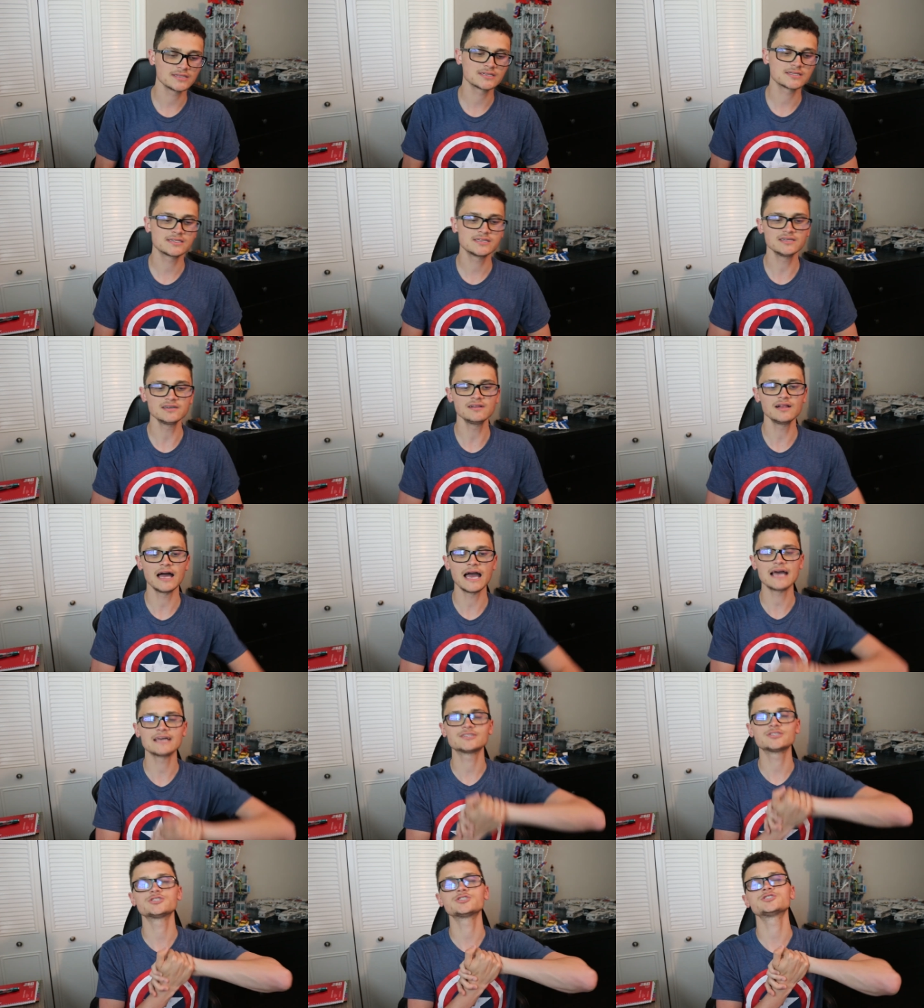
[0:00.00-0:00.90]
still
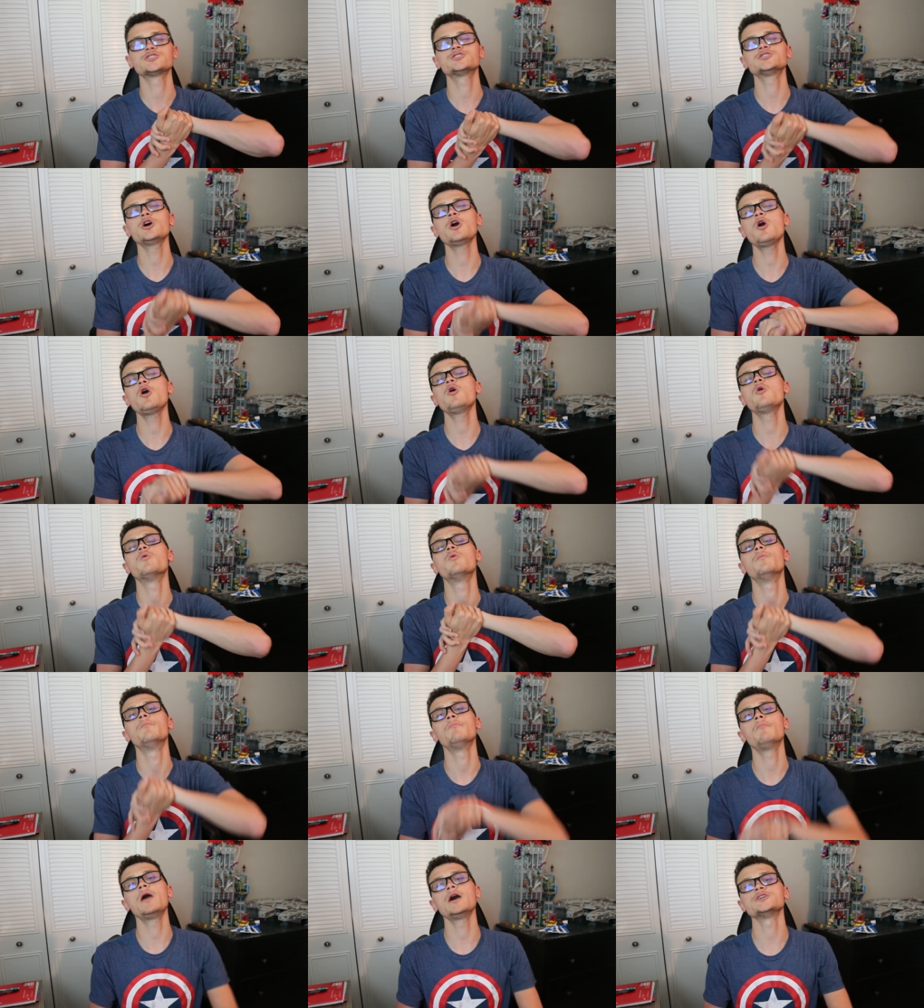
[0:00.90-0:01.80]
has so
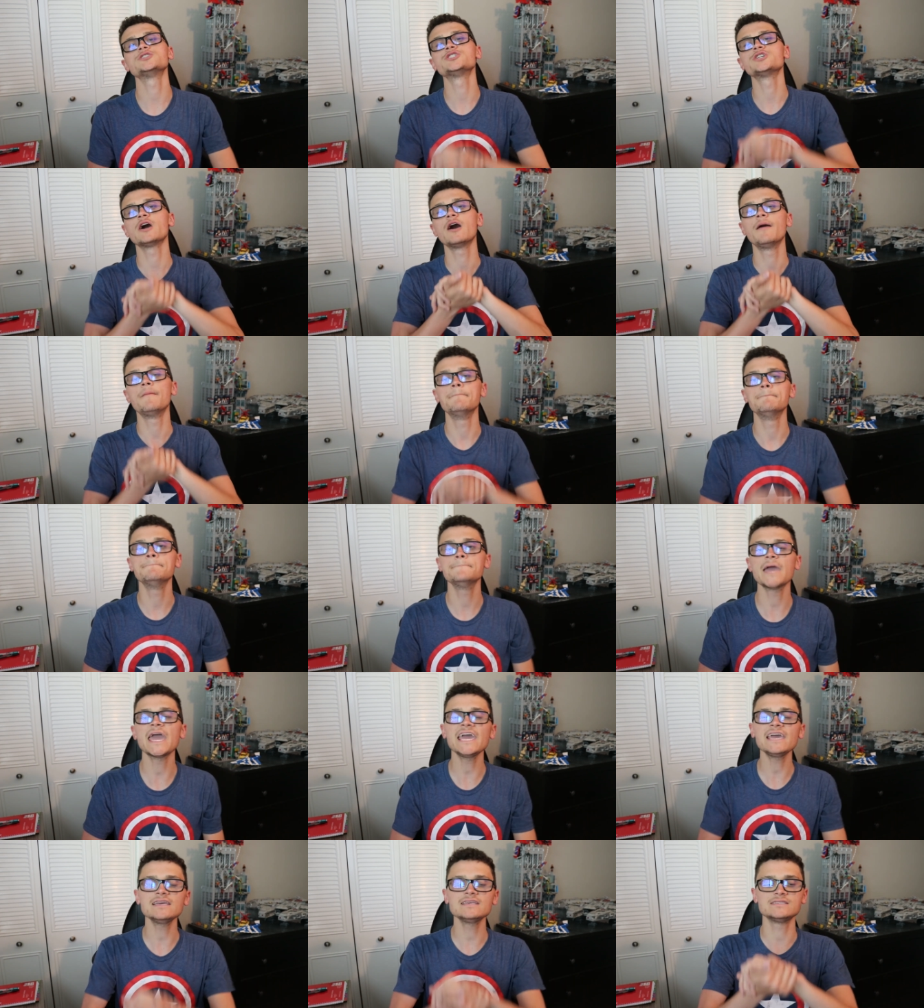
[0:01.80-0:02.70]
much
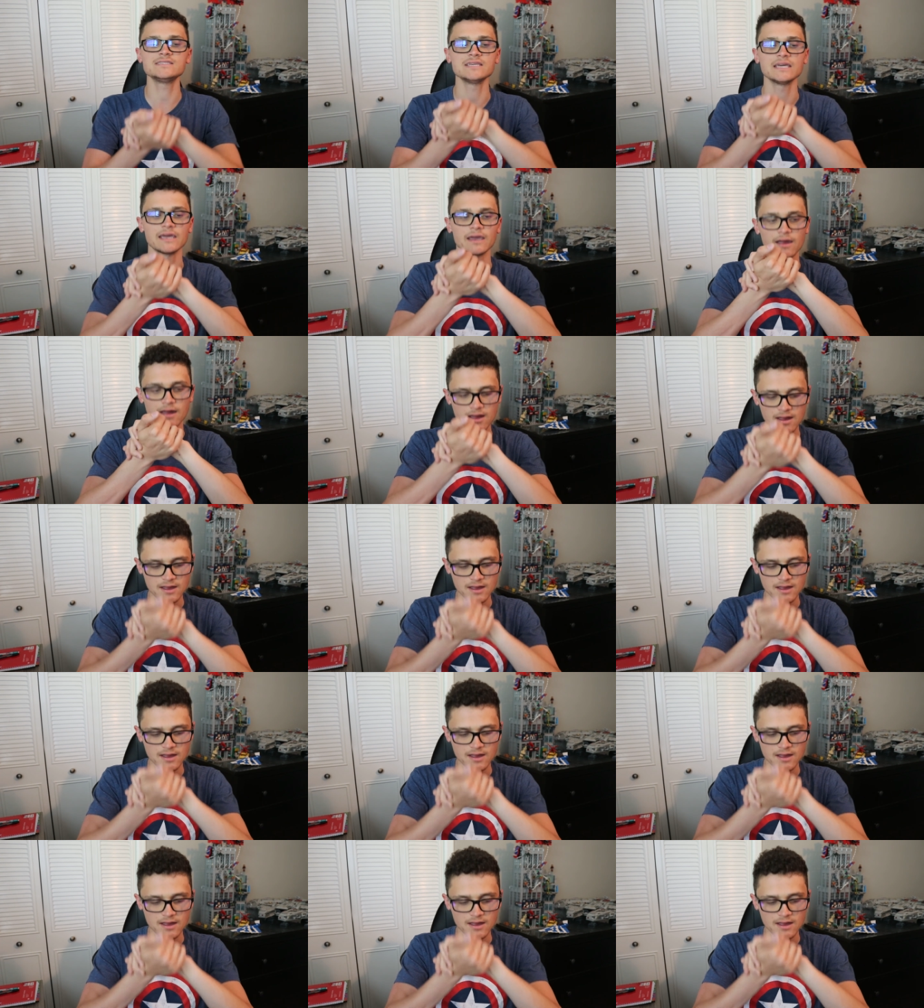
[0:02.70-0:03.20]
amazing